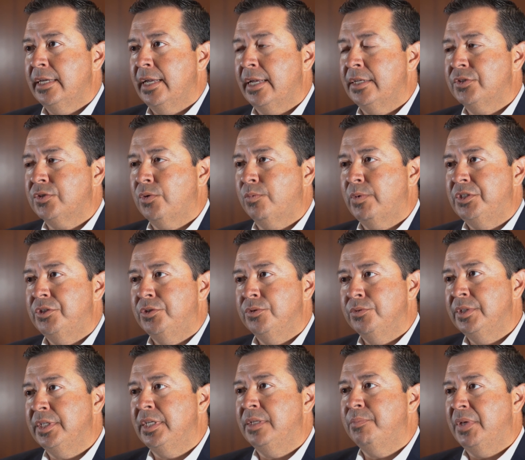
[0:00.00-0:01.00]
And so we do
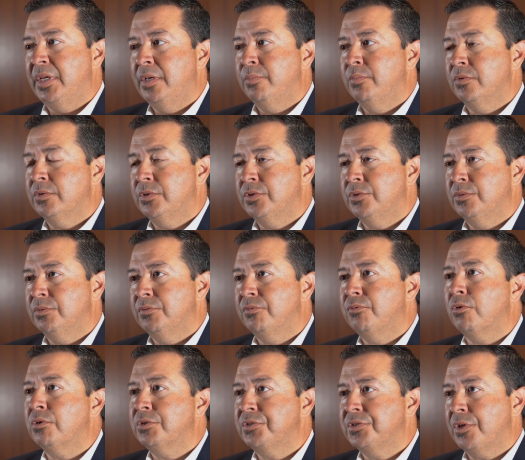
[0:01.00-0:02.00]
need people to
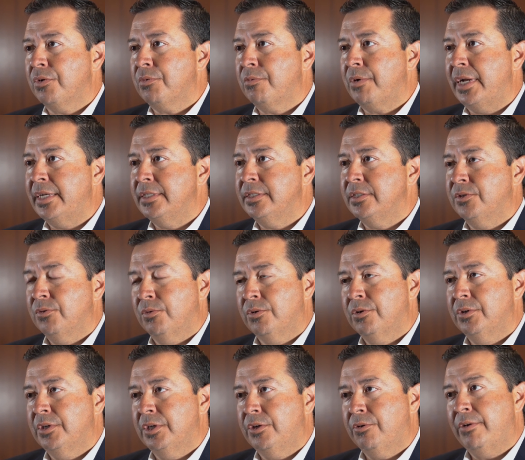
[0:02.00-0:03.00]
enforce their rights in
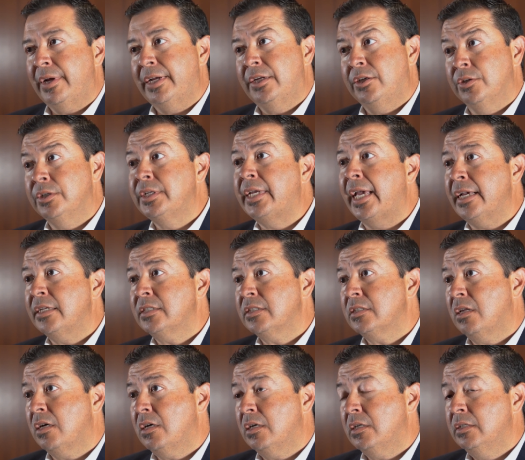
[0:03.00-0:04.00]
order to create good case
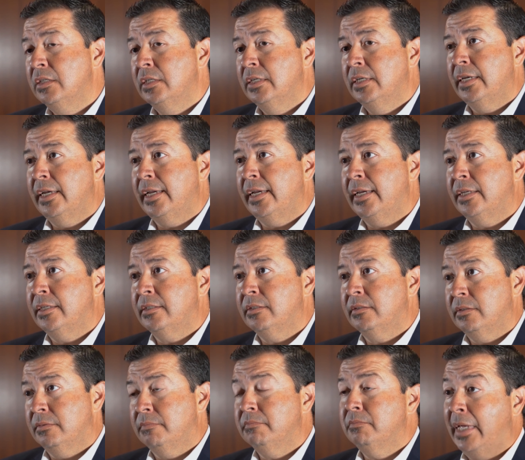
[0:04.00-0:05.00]
law and
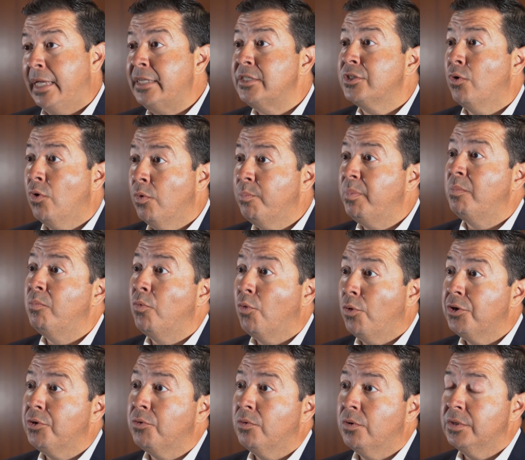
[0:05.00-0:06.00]
to open
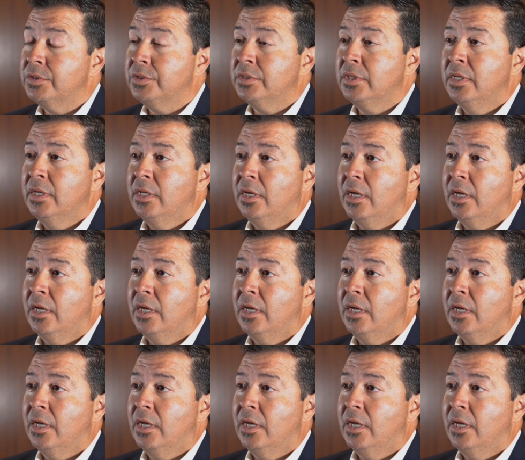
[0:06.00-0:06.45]
more doors